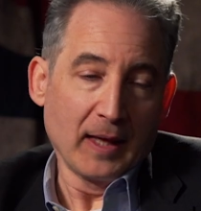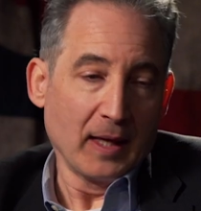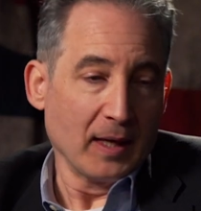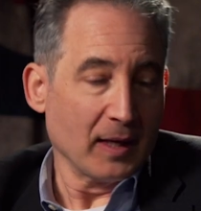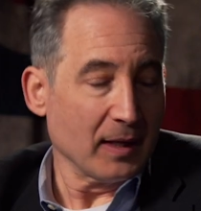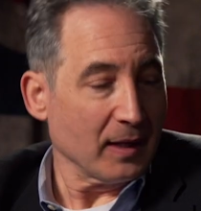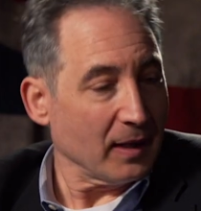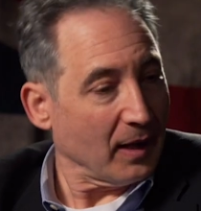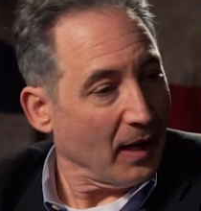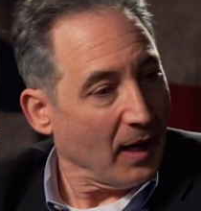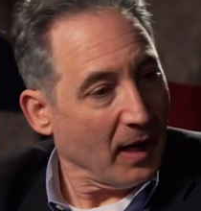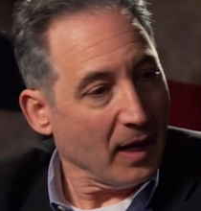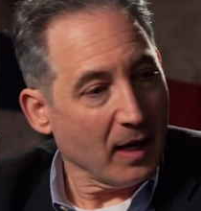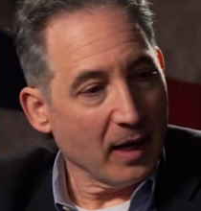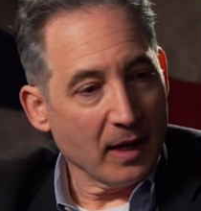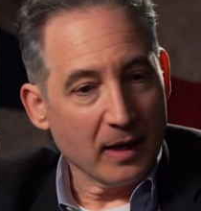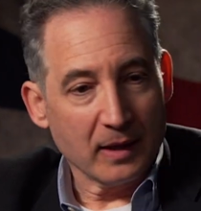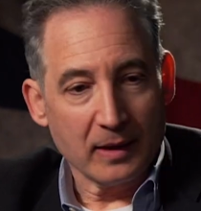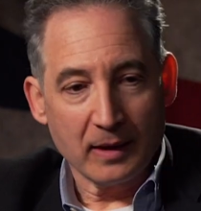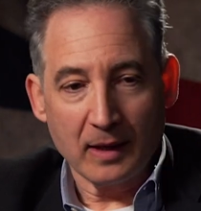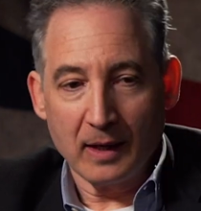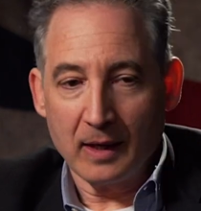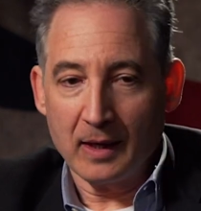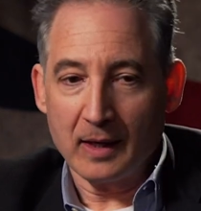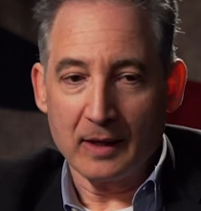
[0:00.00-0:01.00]
of yourself. Yeah,
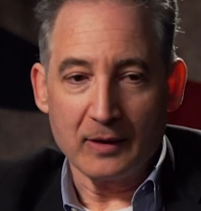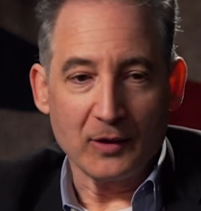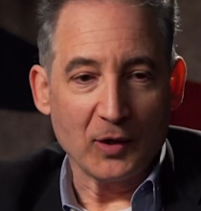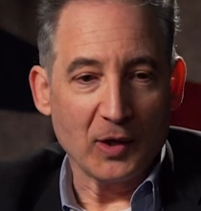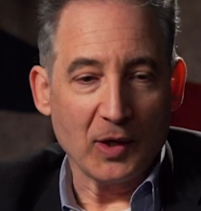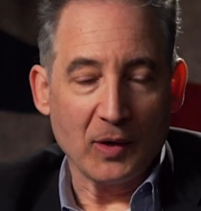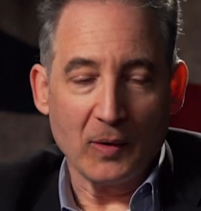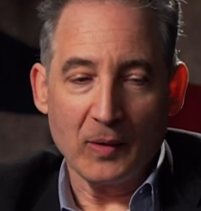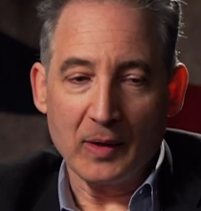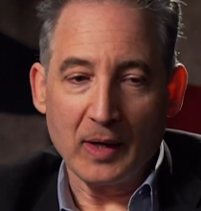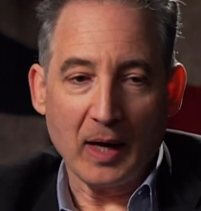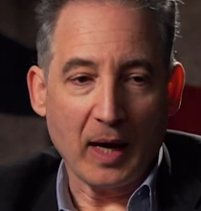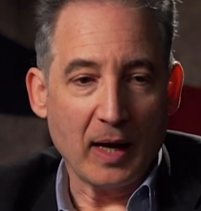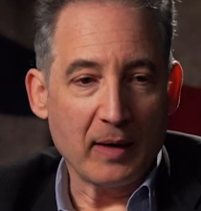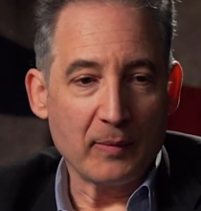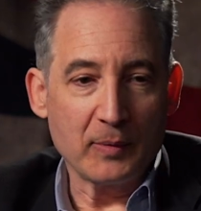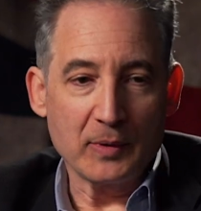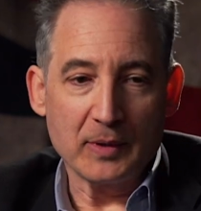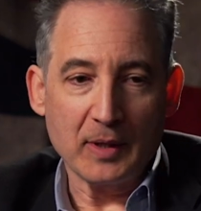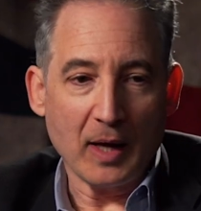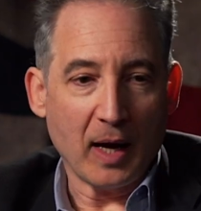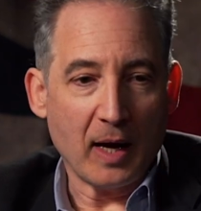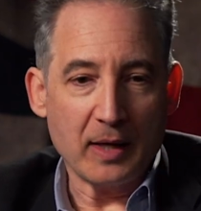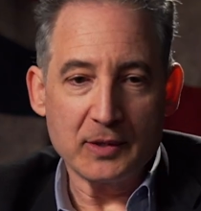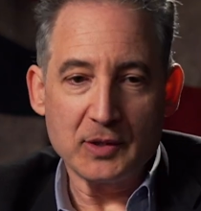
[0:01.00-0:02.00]
yeah, and you know, and I
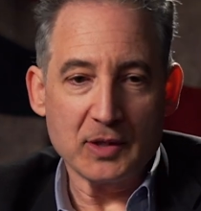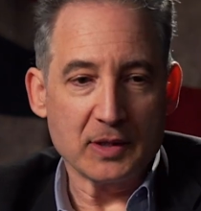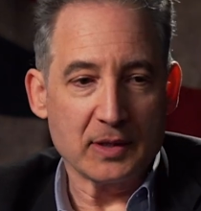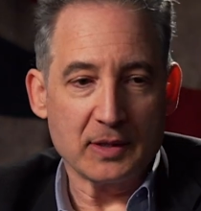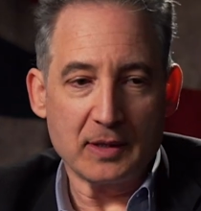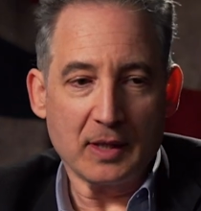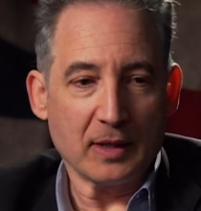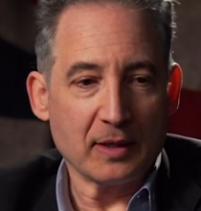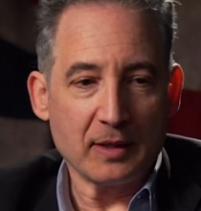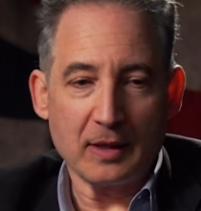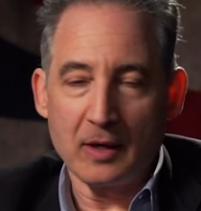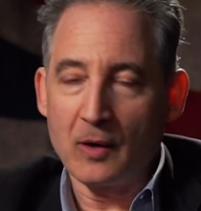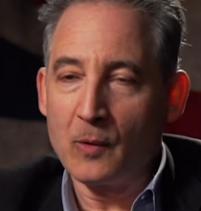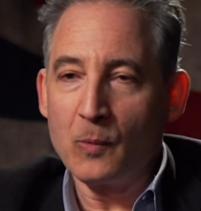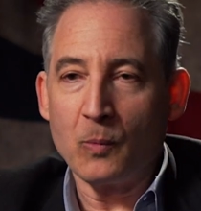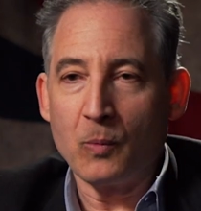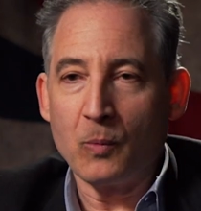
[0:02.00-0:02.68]
was I just didn't know